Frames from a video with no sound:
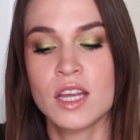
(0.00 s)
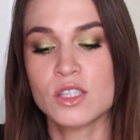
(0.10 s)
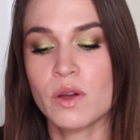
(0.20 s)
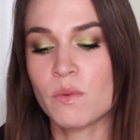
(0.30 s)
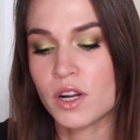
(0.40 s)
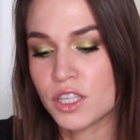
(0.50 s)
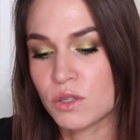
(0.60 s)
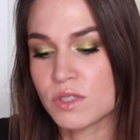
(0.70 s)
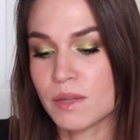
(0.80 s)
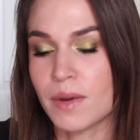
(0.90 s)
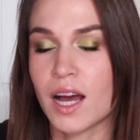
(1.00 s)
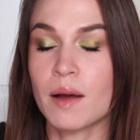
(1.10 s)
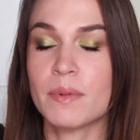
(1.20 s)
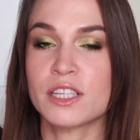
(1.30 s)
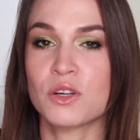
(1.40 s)
So I want to use them
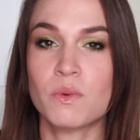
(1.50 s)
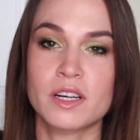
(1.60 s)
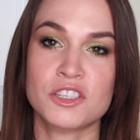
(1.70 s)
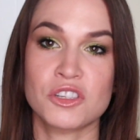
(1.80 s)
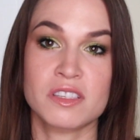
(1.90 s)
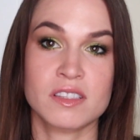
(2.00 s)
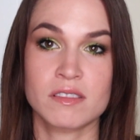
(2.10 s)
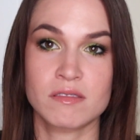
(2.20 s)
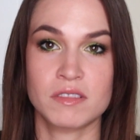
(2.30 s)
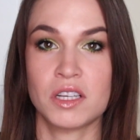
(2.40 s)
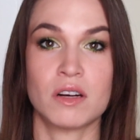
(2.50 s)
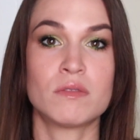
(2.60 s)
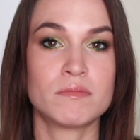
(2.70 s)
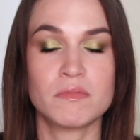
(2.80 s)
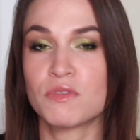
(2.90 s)
up. I don't want to just, you
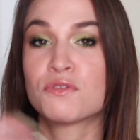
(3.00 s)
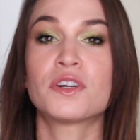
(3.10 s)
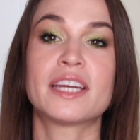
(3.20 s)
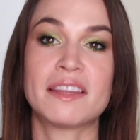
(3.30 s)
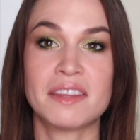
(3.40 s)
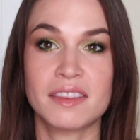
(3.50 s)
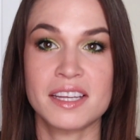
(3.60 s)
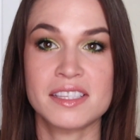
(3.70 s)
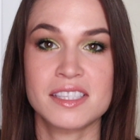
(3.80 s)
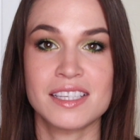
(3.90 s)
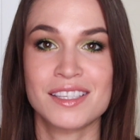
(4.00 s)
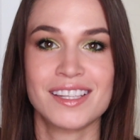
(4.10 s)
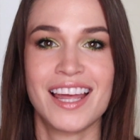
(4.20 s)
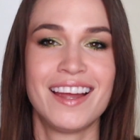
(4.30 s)
know, forget that they exist